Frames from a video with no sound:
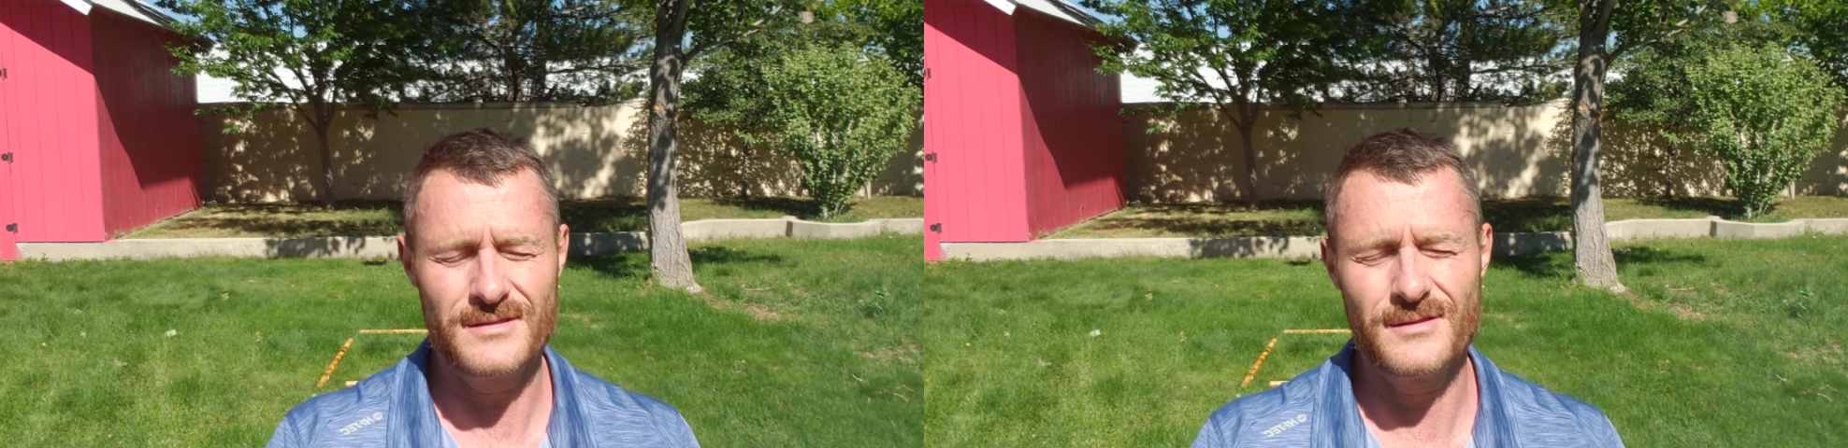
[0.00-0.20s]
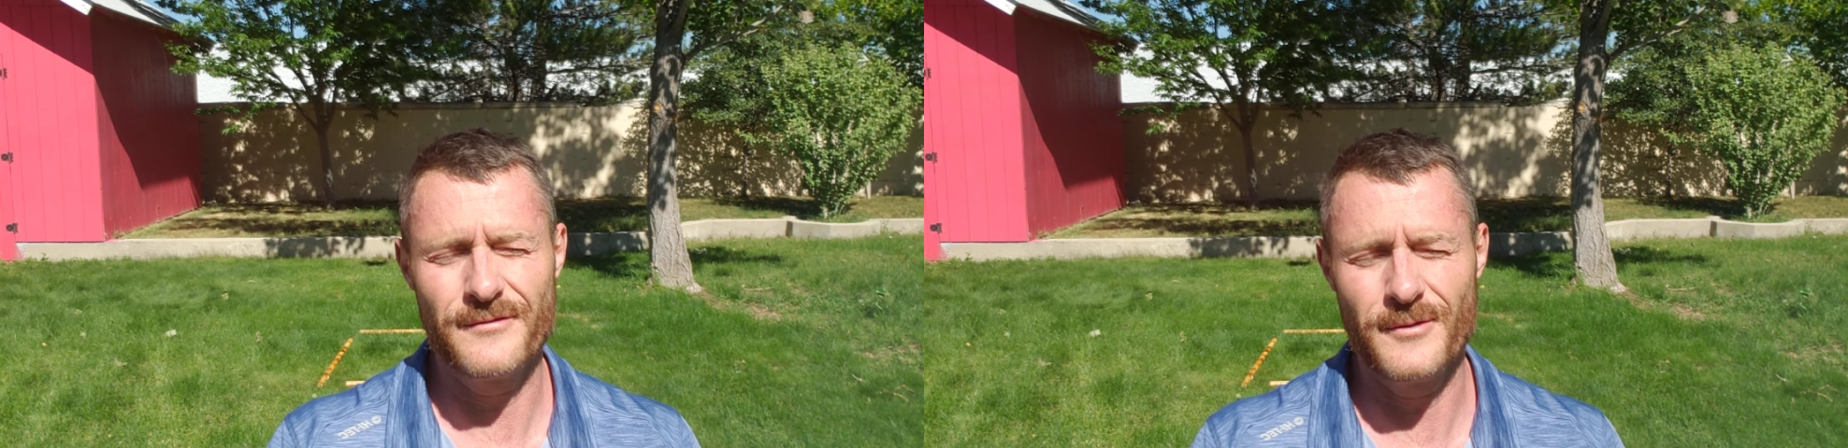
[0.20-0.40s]

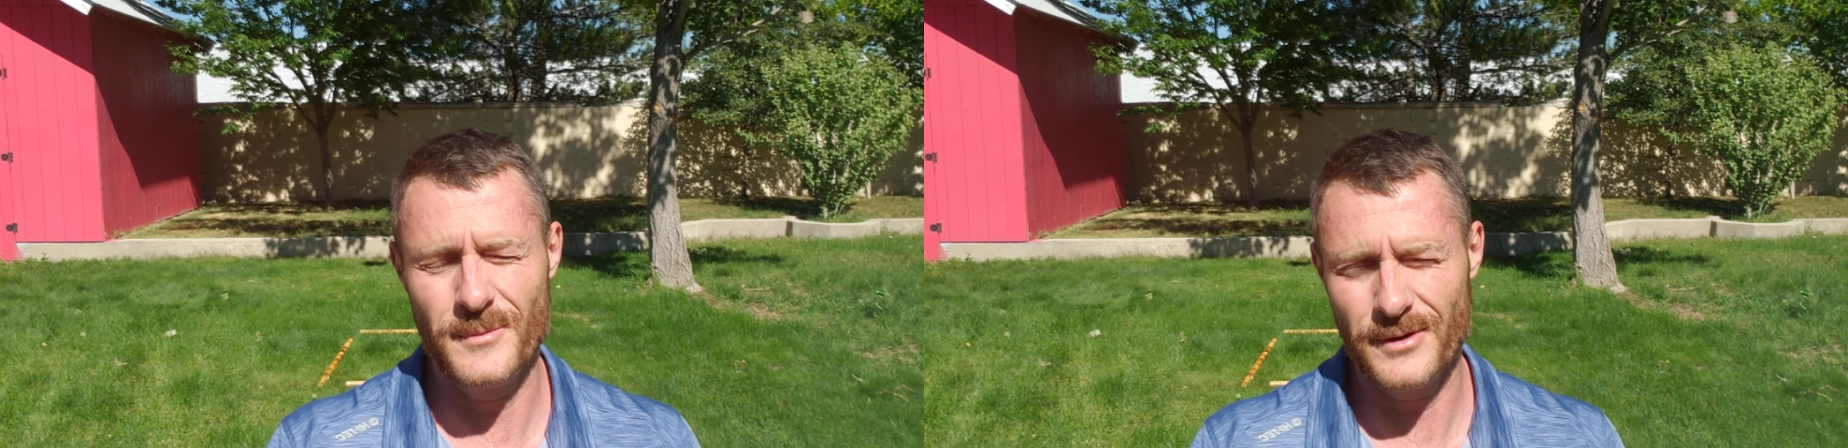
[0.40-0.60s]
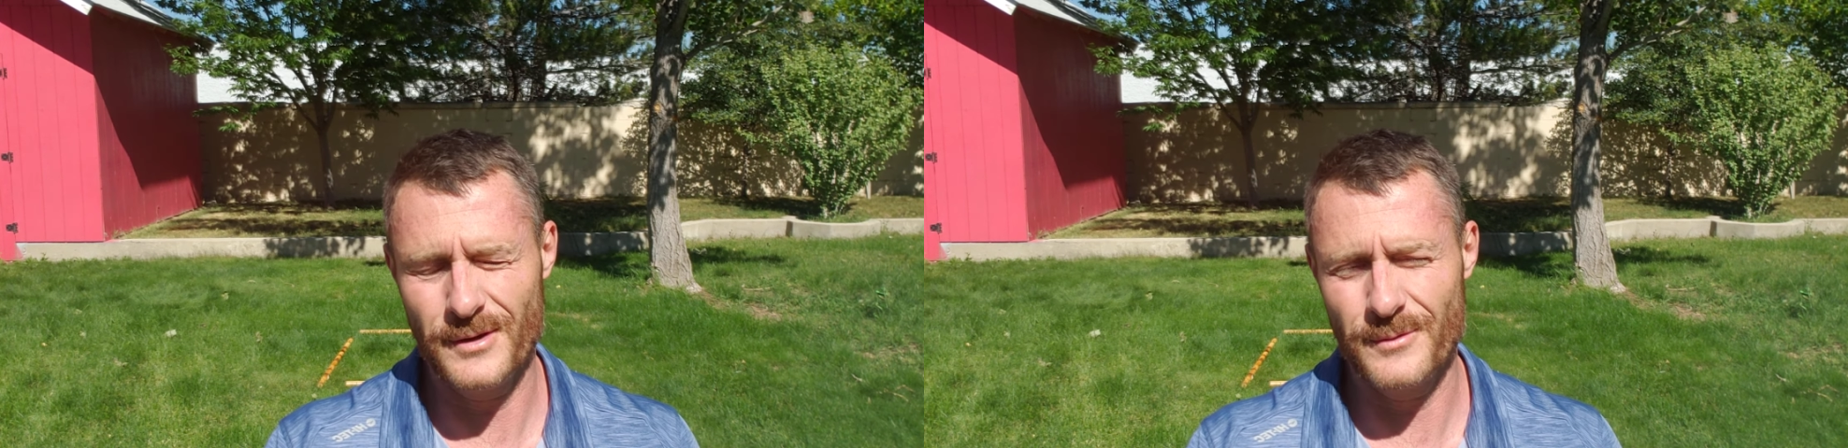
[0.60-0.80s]
so they're
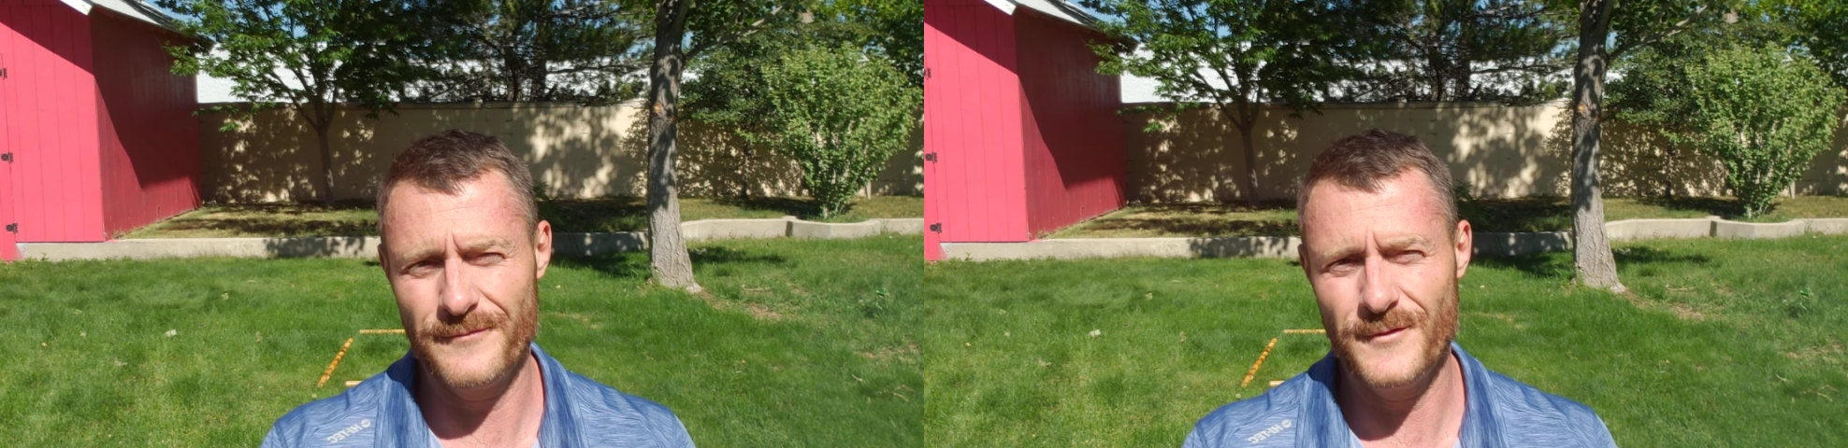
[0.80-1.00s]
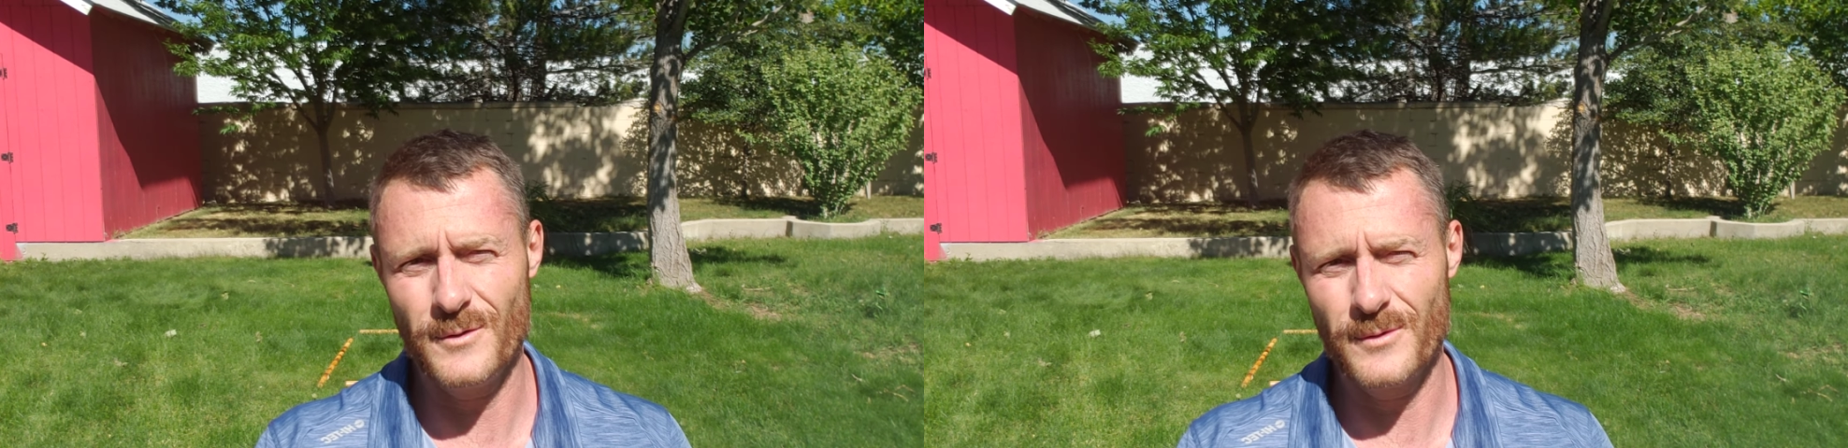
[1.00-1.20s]
familiar with
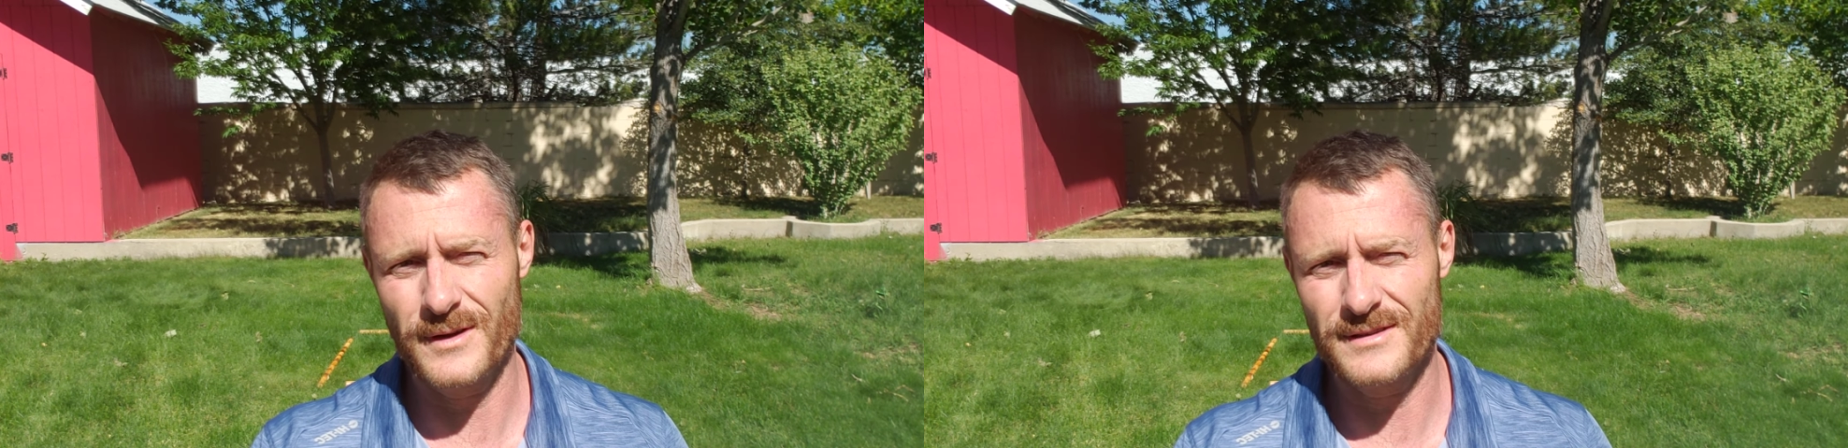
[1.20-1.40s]
footwork